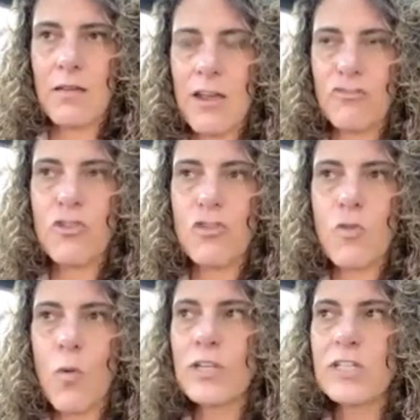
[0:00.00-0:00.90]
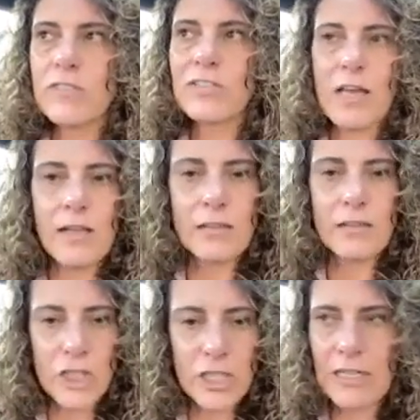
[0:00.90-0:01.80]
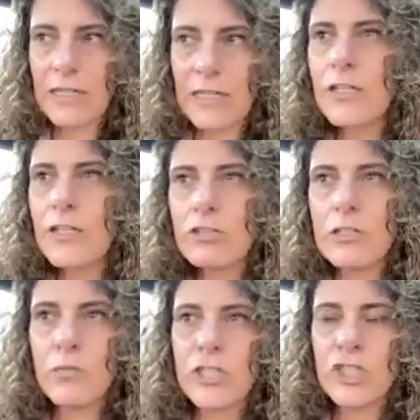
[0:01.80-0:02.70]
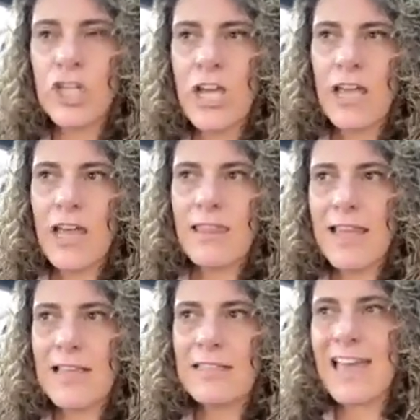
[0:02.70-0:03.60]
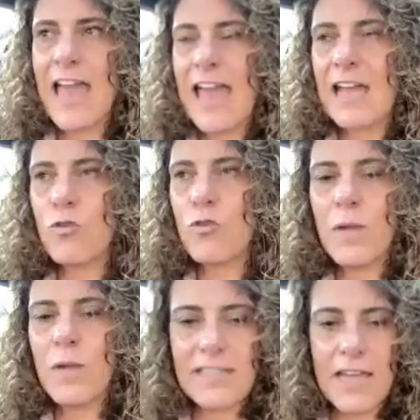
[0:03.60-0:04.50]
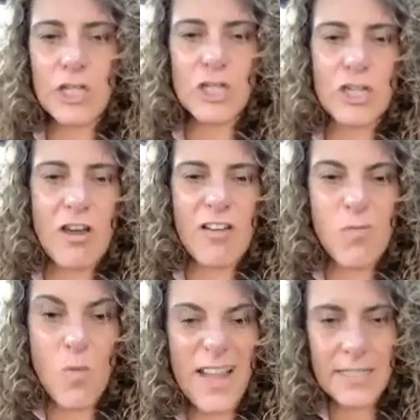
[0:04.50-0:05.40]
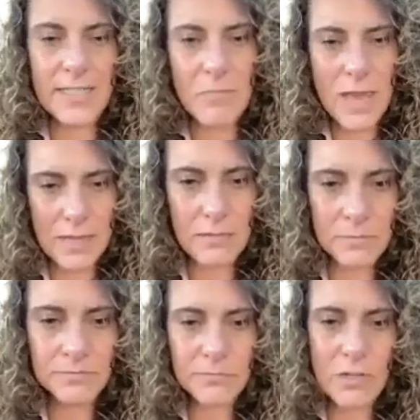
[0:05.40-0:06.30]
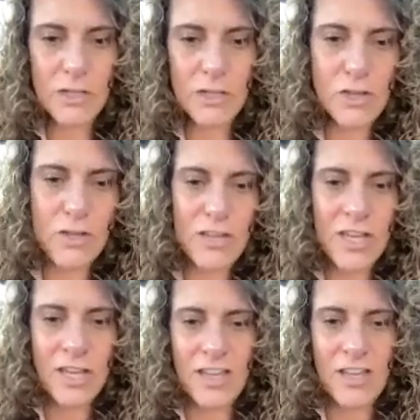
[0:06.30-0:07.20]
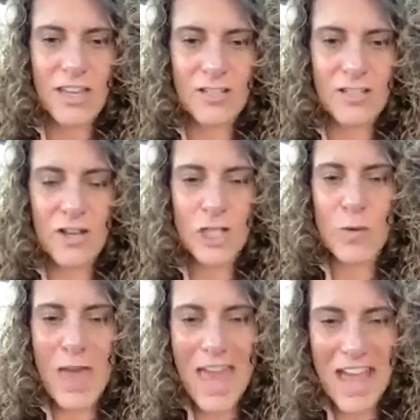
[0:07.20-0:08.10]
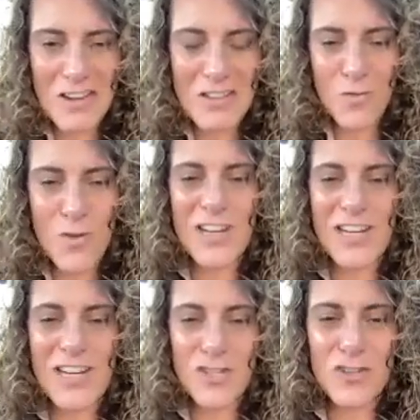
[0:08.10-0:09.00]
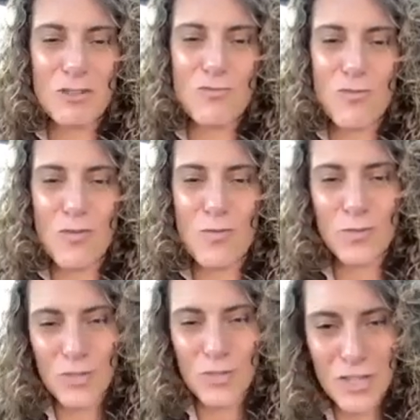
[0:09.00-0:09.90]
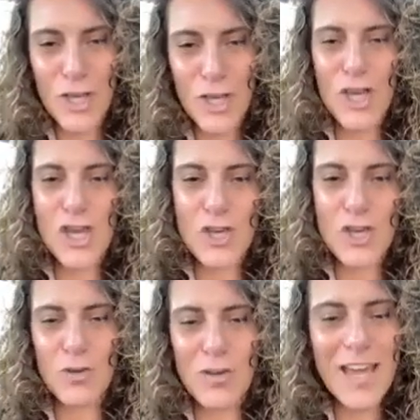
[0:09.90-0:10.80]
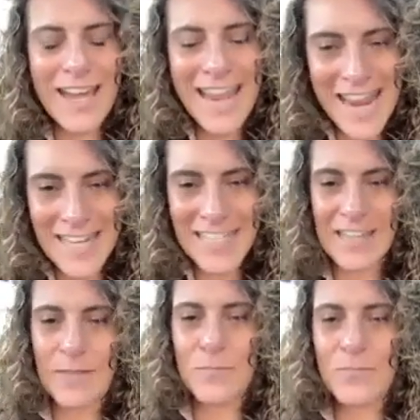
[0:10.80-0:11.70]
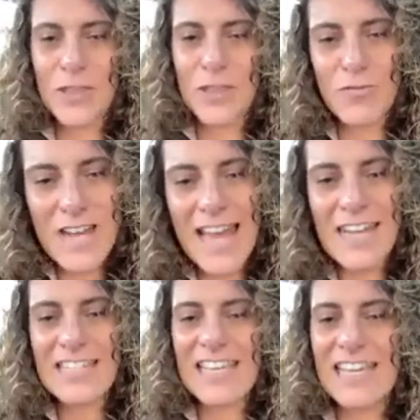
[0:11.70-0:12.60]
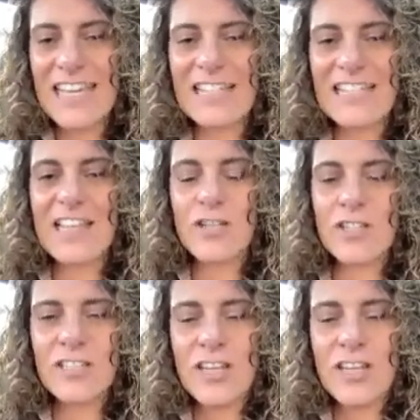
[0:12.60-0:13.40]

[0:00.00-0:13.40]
heteronormative culture, in a culture in which there's a normalization of white and male, right? So as long as you act according to those norms, you can enter. But the reality is that